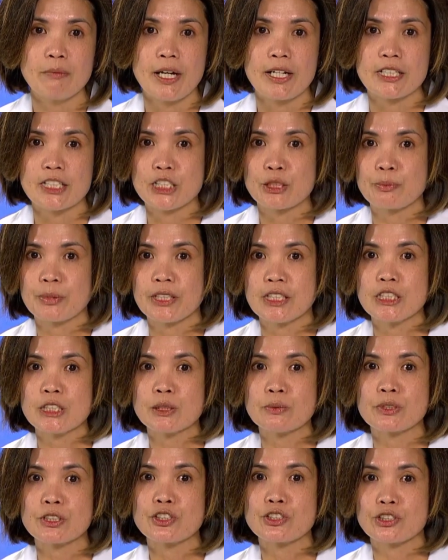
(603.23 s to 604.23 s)
by our
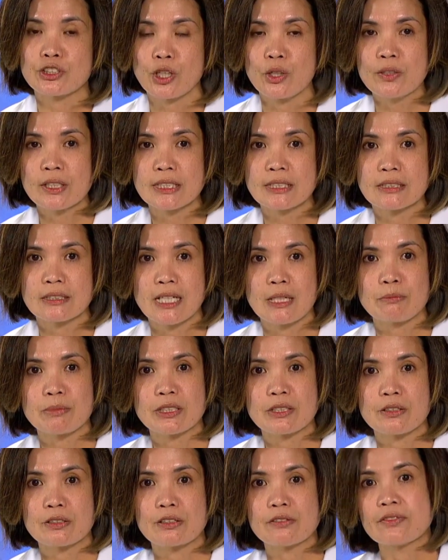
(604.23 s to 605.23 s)
experience with stroke as an
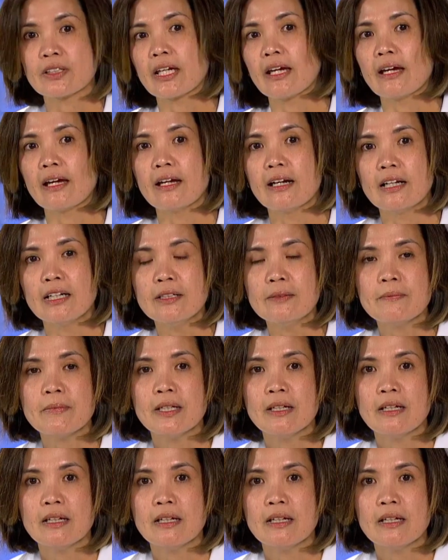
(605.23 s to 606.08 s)
episode of care,